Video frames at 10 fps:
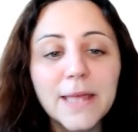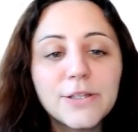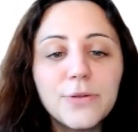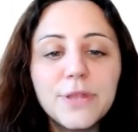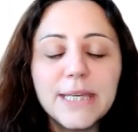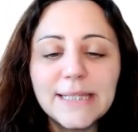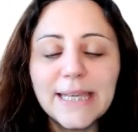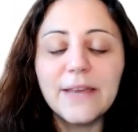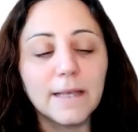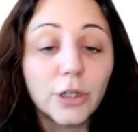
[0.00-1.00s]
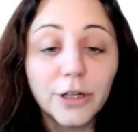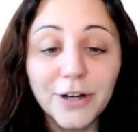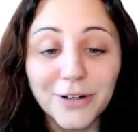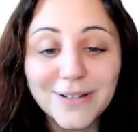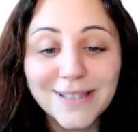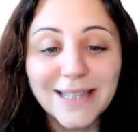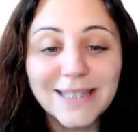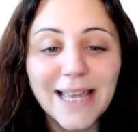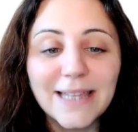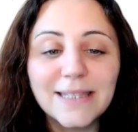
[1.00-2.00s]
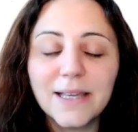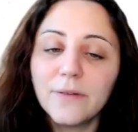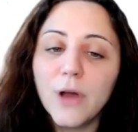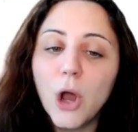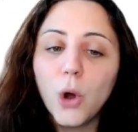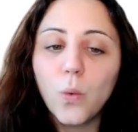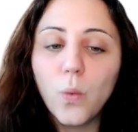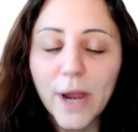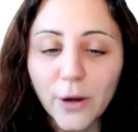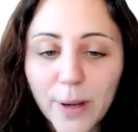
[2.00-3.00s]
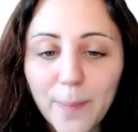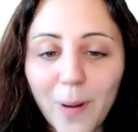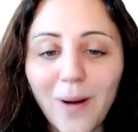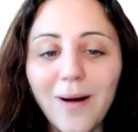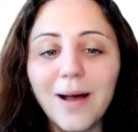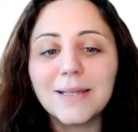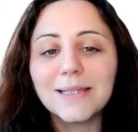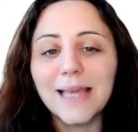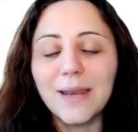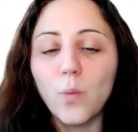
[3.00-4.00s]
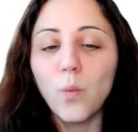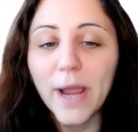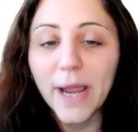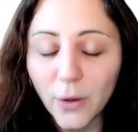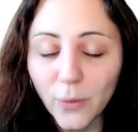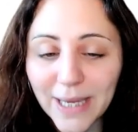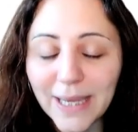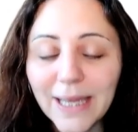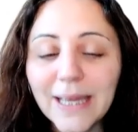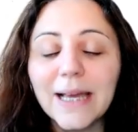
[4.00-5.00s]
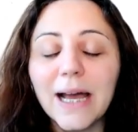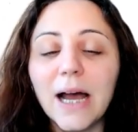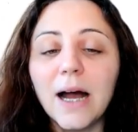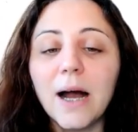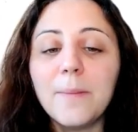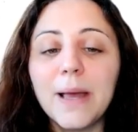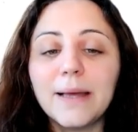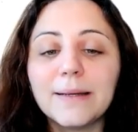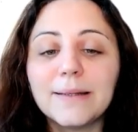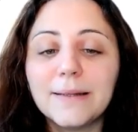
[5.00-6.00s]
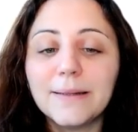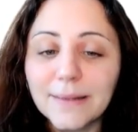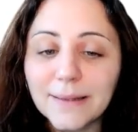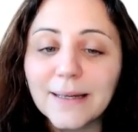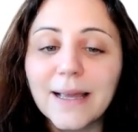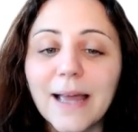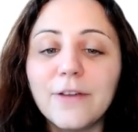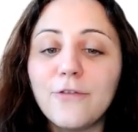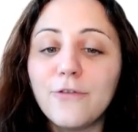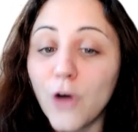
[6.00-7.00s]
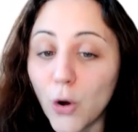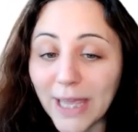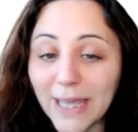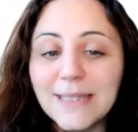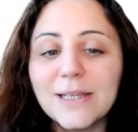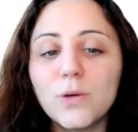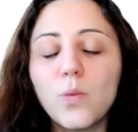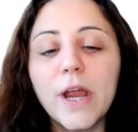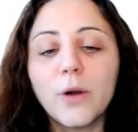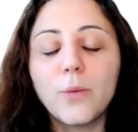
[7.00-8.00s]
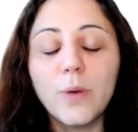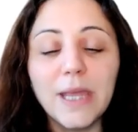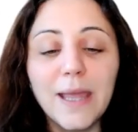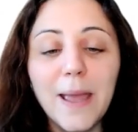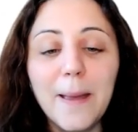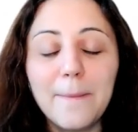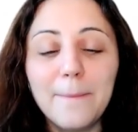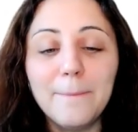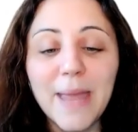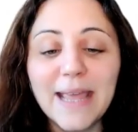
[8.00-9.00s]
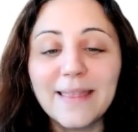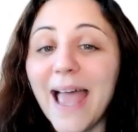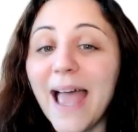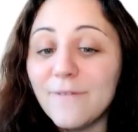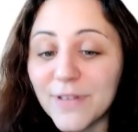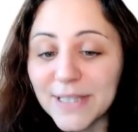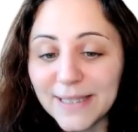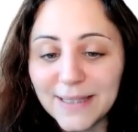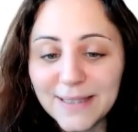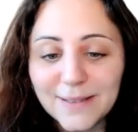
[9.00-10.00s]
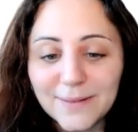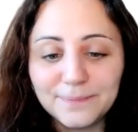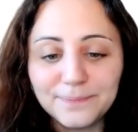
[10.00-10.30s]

So this gives learners a sense of where we pause and where we kind of focus and where we make the emphasis.